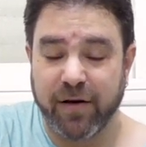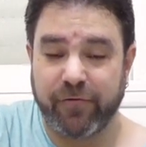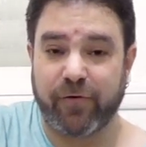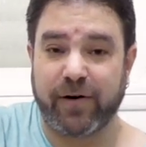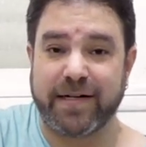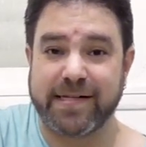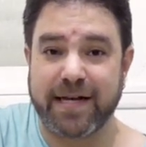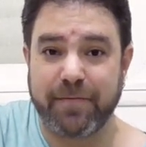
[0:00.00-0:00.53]

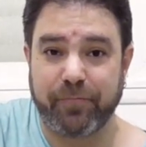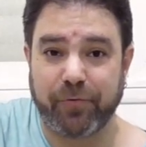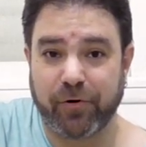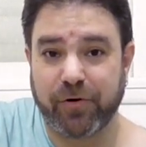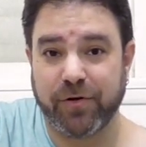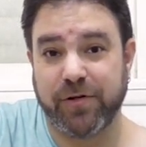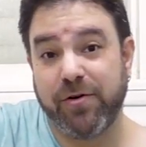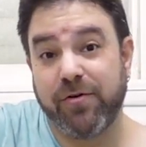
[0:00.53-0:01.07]
For
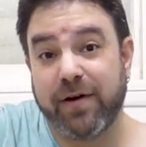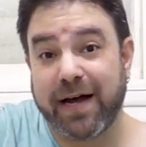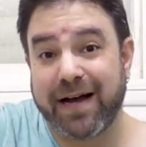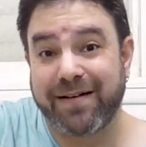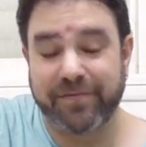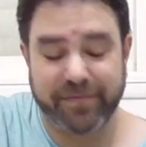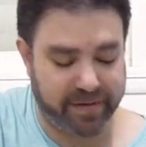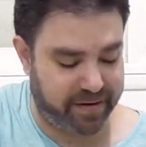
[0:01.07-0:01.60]
example, you
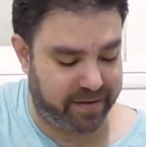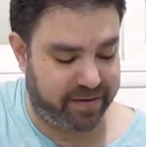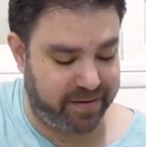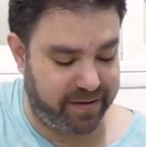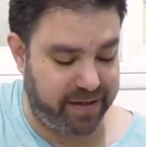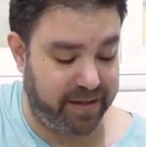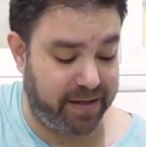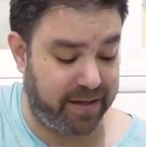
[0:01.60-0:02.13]
have
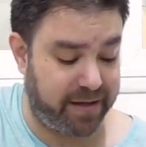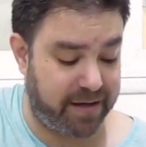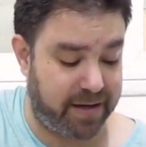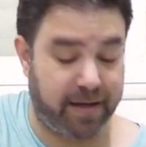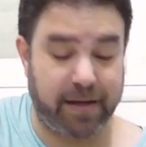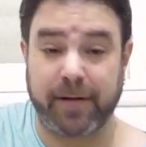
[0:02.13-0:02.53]
the